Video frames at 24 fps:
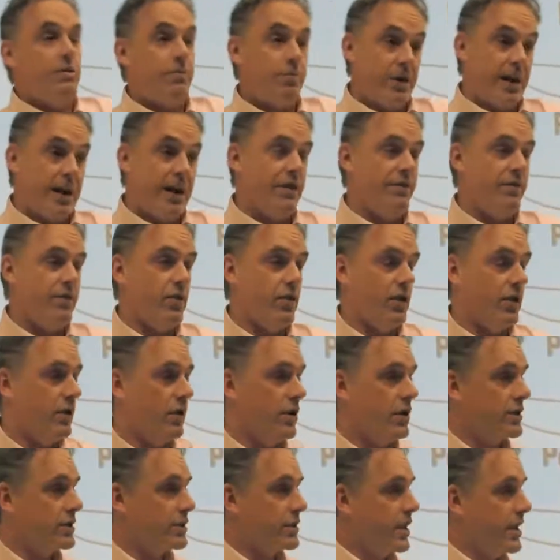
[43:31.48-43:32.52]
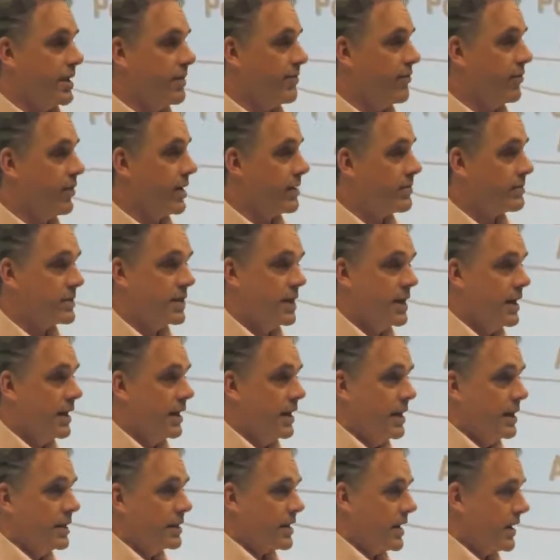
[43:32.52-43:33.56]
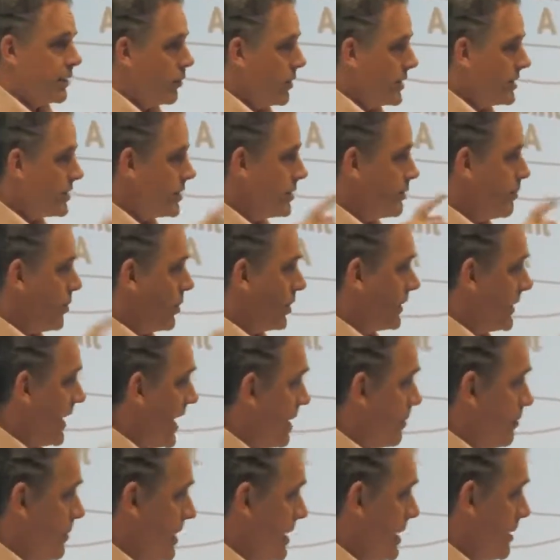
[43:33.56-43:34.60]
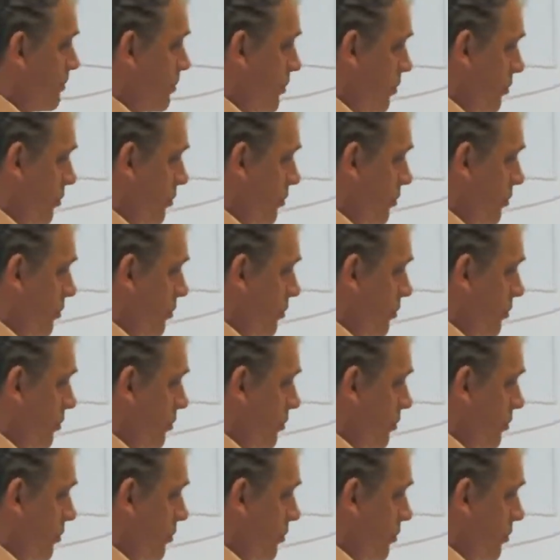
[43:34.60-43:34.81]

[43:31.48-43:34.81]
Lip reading: their behavior across time frames. It's like once you put that many